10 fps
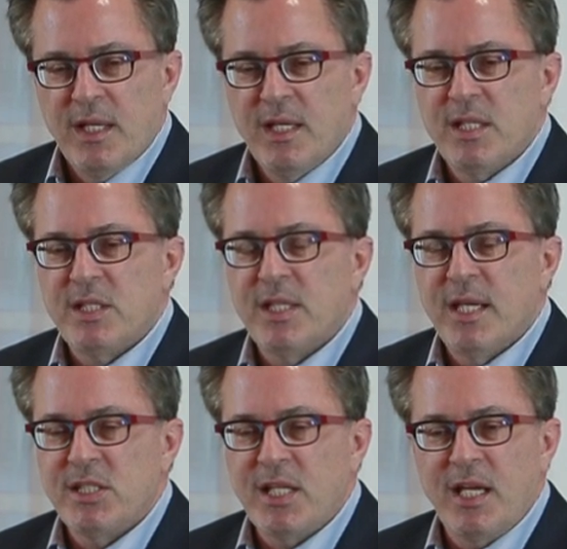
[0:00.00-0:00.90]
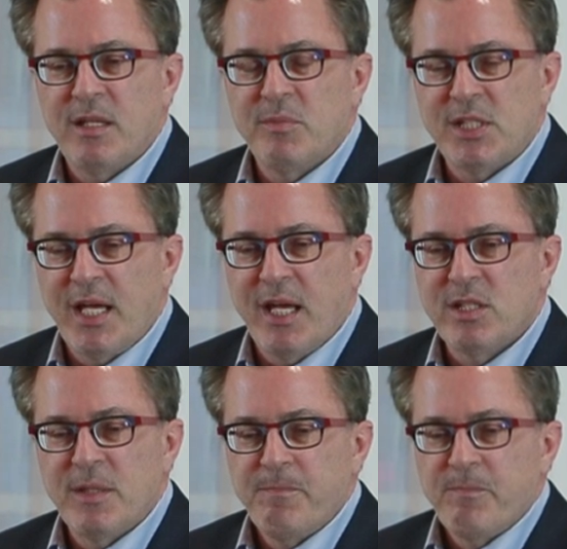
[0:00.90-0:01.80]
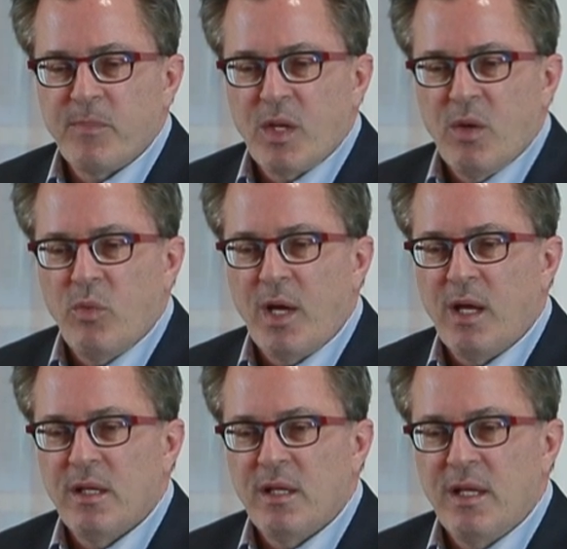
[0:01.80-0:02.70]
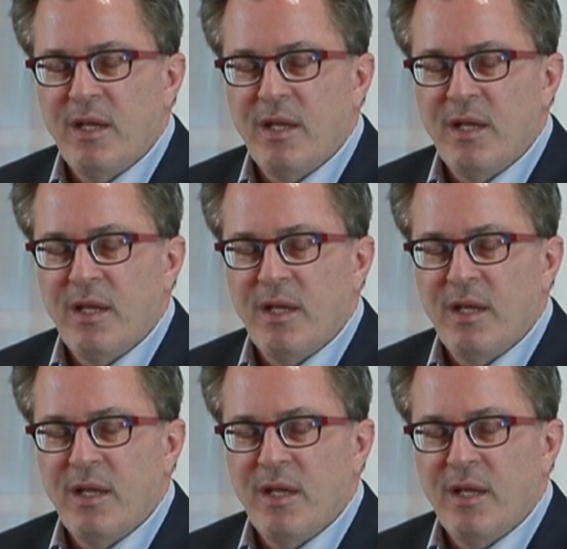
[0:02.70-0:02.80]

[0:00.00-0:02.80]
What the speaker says: is they say to themselves, well,